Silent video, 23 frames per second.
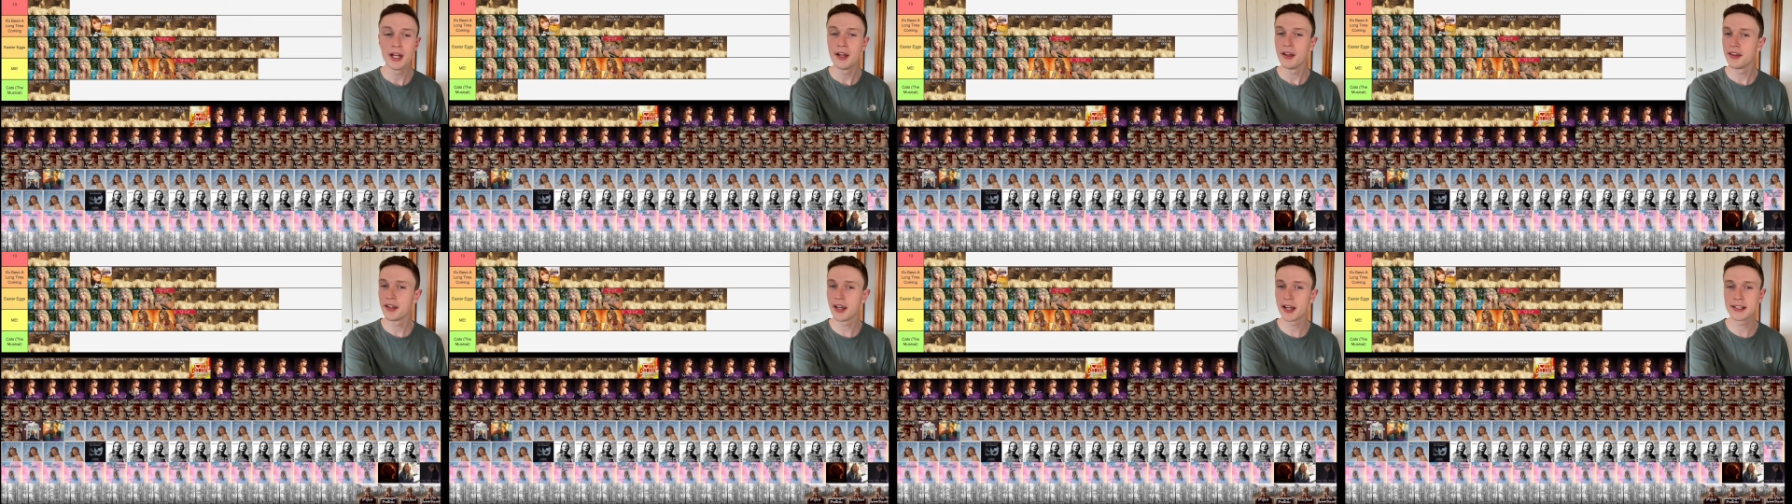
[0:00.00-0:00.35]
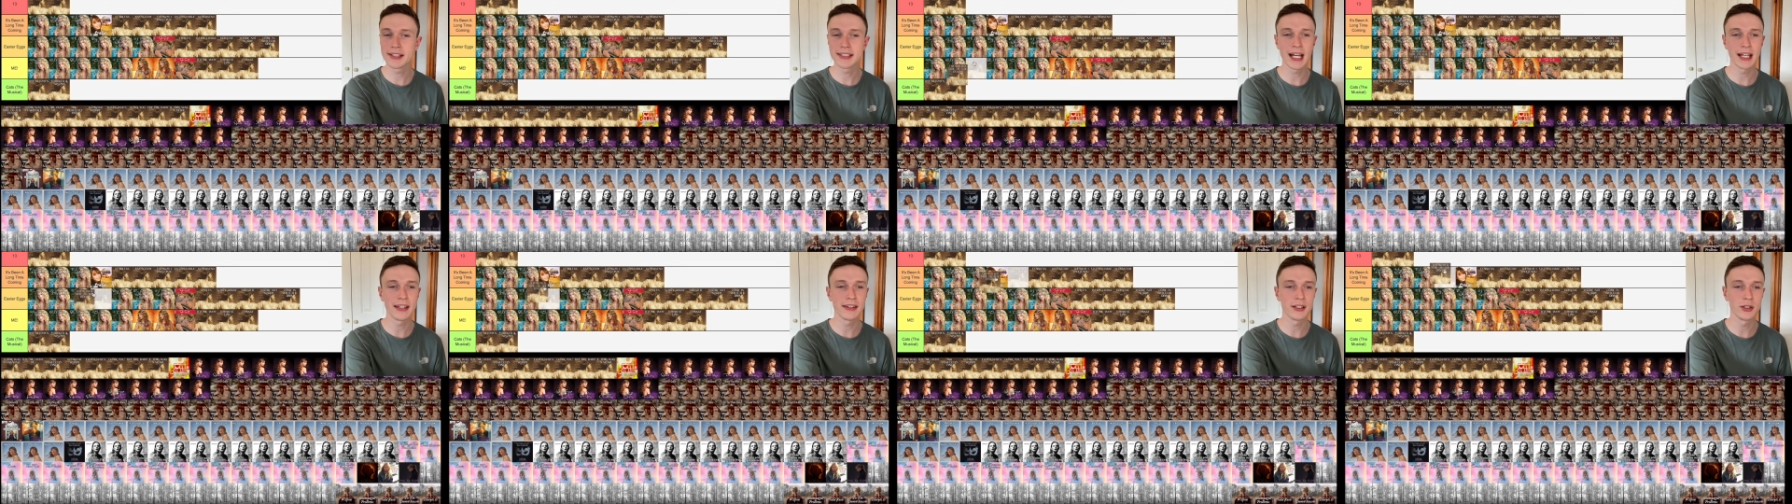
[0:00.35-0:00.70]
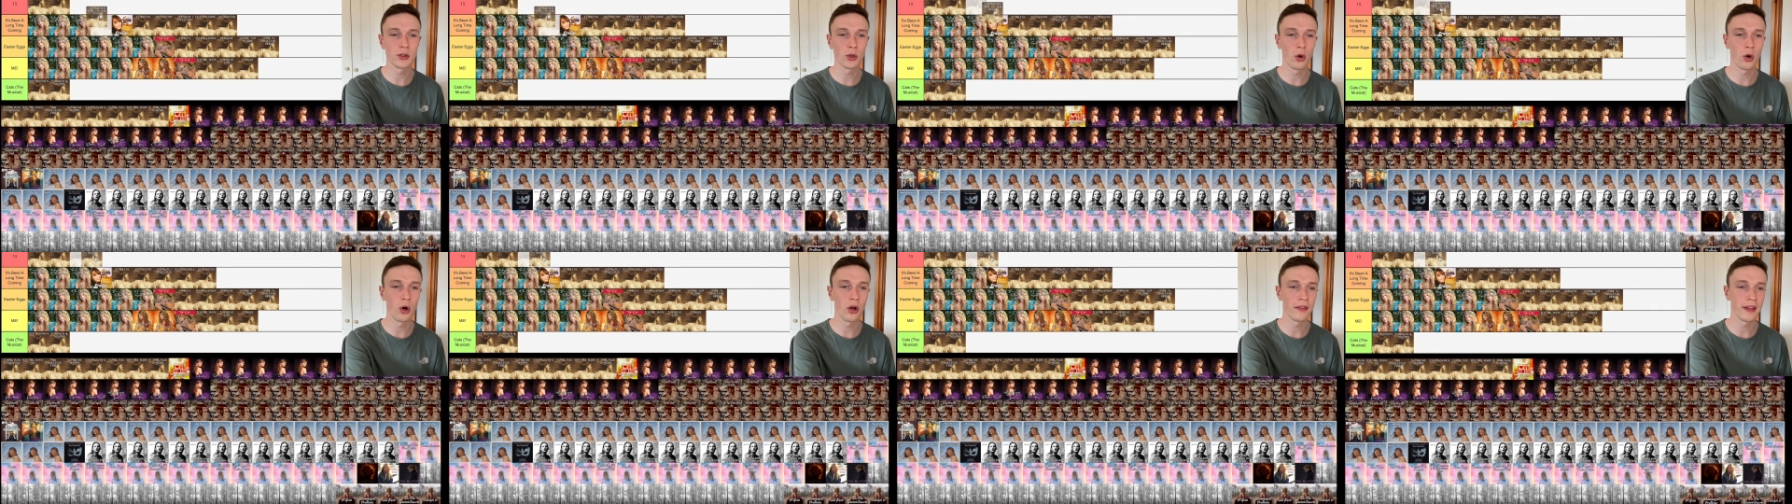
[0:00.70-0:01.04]
The other side of the
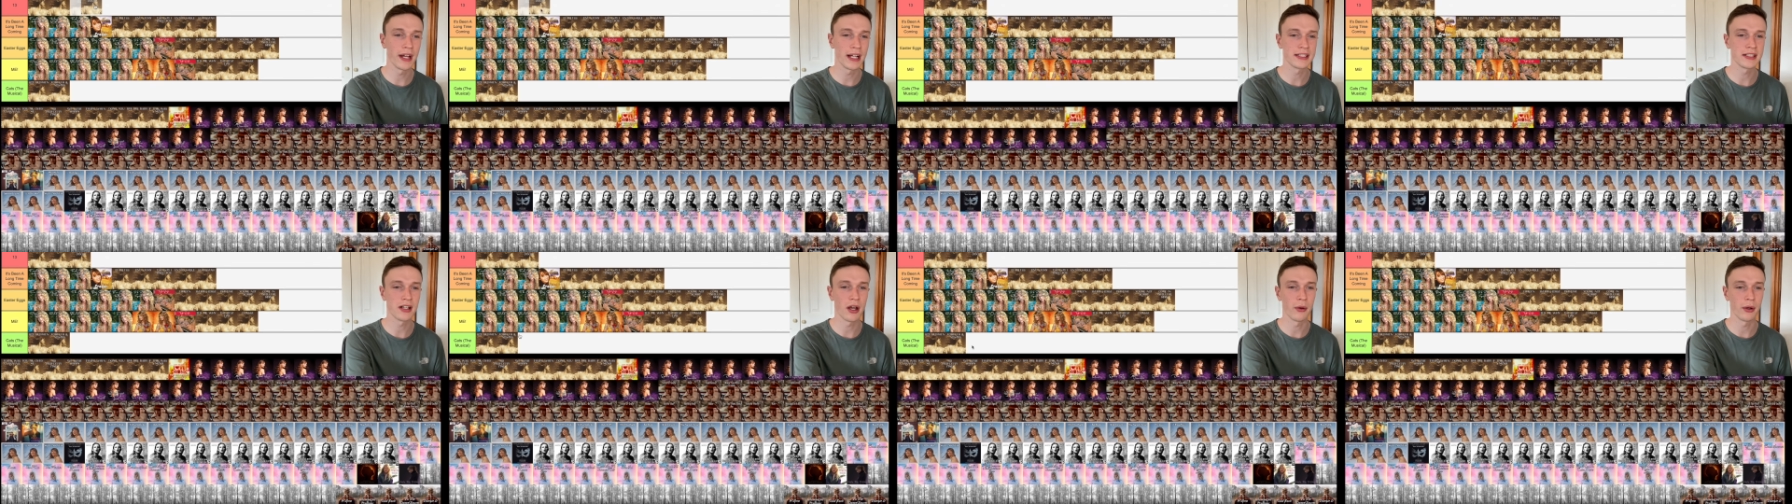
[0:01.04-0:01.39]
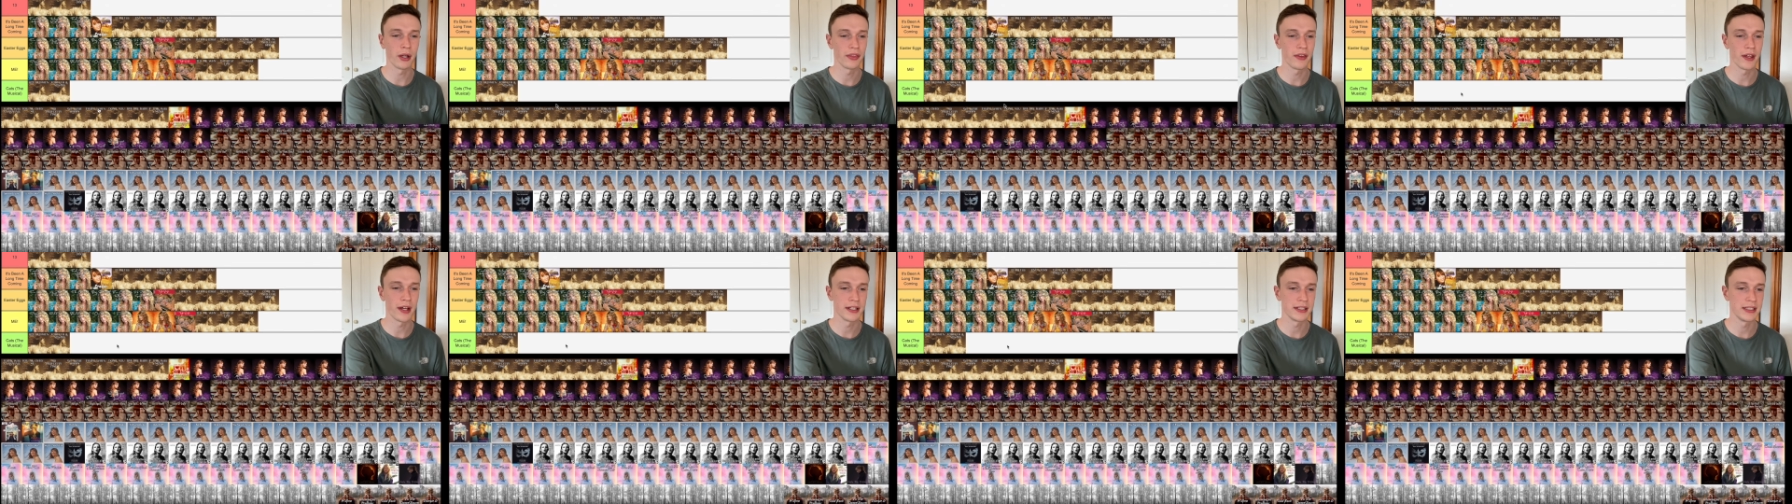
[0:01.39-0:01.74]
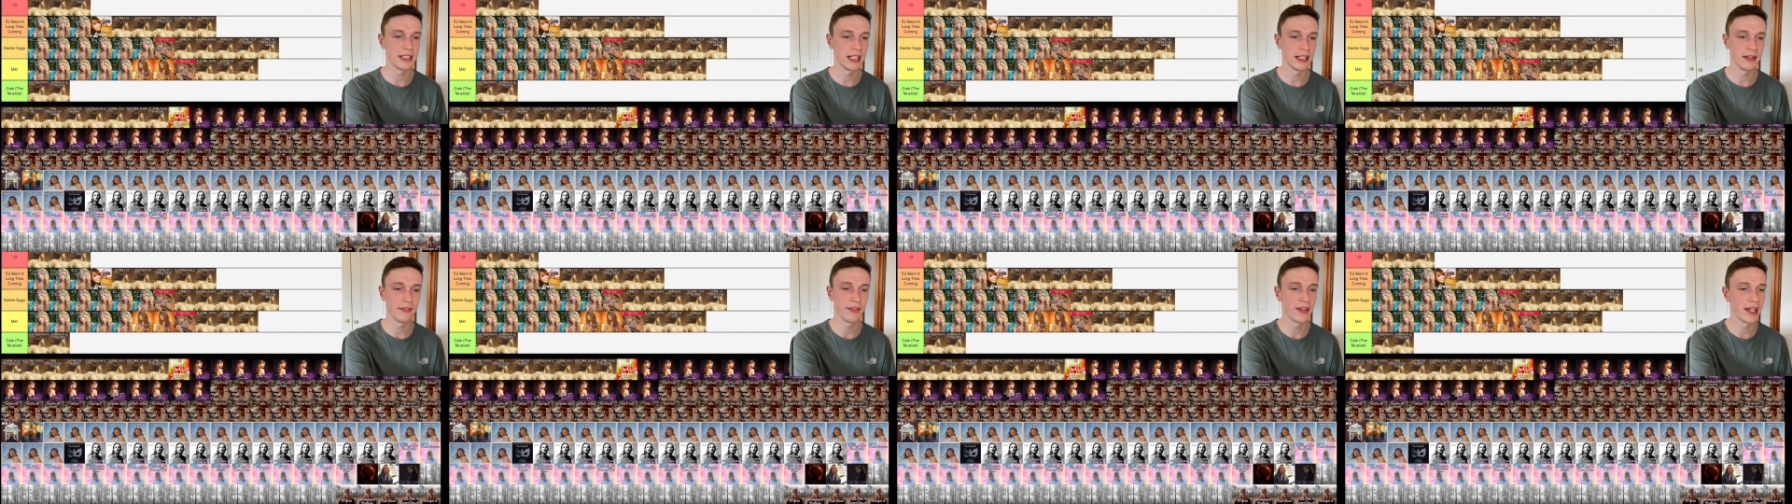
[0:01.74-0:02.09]
Door, that's going in
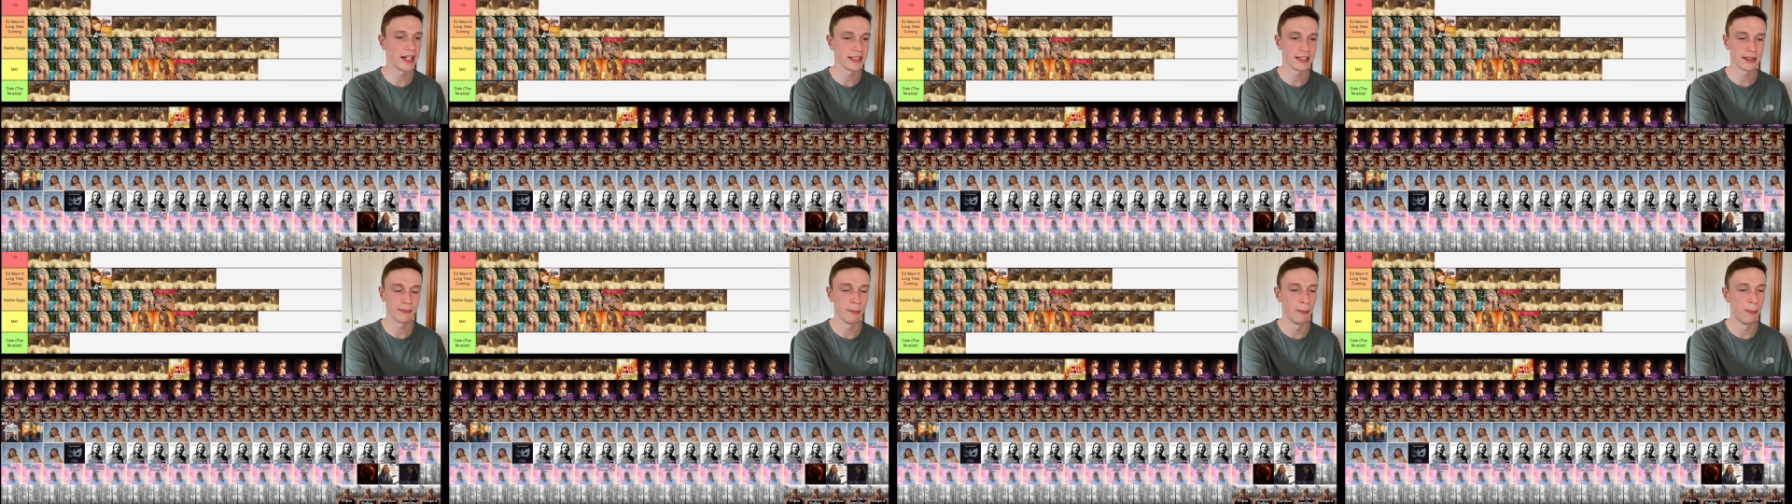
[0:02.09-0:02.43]
13. That's a